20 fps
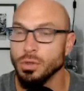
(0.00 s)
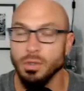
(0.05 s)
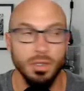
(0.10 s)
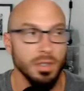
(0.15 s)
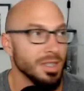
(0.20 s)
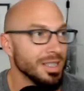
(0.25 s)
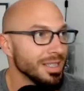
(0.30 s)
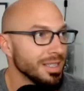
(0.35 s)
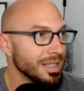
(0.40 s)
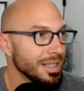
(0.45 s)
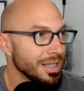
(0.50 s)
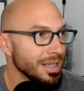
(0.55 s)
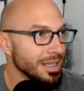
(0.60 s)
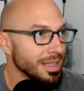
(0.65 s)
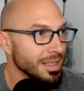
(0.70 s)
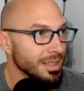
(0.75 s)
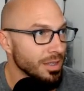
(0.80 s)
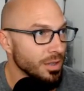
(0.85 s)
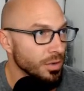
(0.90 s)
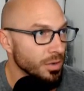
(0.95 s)
This
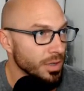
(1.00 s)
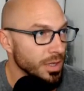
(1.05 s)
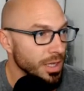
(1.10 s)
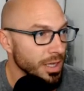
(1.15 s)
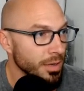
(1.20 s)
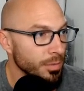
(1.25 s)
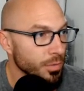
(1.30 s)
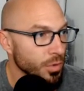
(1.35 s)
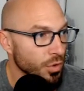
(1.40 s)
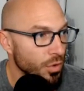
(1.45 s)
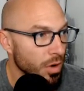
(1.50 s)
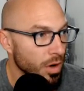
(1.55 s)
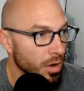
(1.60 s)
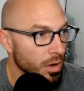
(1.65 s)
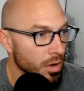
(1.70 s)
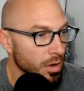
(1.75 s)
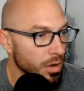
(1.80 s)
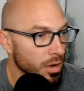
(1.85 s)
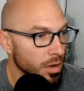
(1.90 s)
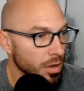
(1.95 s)
is your team
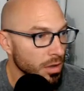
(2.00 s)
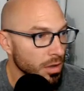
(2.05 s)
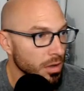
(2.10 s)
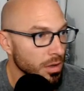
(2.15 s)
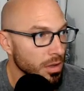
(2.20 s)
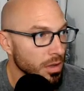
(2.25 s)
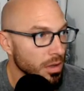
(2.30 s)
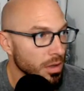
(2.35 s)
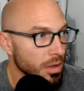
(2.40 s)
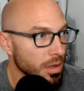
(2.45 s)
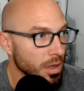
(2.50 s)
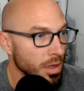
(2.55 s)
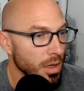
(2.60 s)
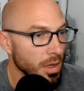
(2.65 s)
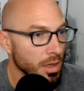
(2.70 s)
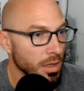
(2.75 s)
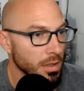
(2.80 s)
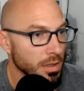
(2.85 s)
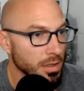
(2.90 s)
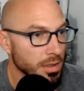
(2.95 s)
draw.
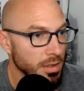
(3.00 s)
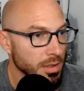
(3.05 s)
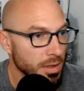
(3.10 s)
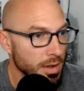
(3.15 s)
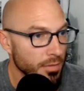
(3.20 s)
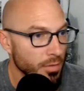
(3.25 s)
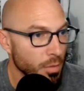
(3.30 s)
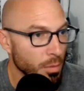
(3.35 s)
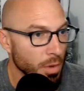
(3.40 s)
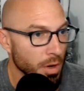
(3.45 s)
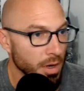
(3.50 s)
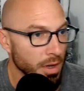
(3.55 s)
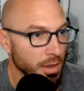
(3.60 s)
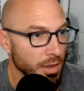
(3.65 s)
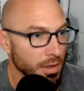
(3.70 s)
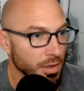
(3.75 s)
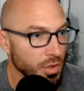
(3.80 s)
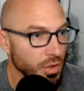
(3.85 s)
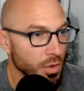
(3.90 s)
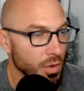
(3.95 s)
This is everybody
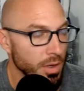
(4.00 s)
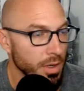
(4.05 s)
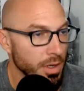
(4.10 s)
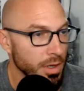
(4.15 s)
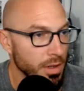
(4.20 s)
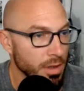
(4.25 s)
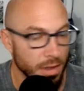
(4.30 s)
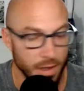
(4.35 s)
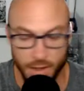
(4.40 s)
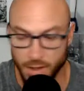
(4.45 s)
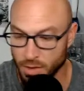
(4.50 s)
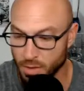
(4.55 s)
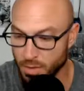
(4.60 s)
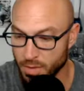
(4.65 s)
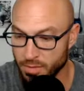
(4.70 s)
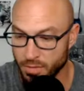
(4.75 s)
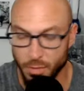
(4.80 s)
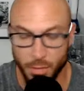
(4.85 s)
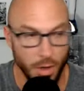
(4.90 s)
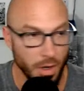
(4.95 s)
that joined. Thank you,
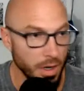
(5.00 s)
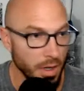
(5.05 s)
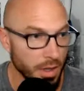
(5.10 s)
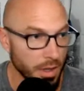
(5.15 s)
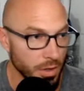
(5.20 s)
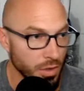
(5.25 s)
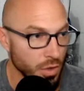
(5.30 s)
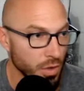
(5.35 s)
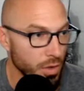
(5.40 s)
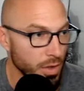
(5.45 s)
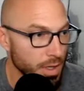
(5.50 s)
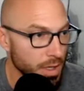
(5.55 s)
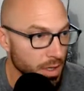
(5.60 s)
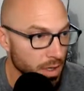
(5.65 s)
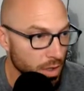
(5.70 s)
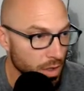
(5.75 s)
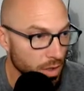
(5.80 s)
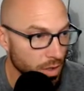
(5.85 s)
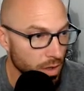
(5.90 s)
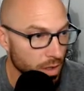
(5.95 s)
everybody that joined.
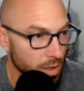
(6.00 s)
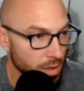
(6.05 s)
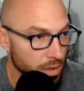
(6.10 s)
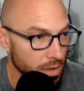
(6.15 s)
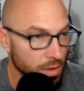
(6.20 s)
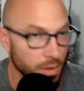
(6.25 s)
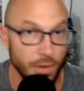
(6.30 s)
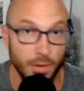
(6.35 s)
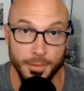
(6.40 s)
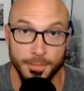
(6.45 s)
Good luck to you.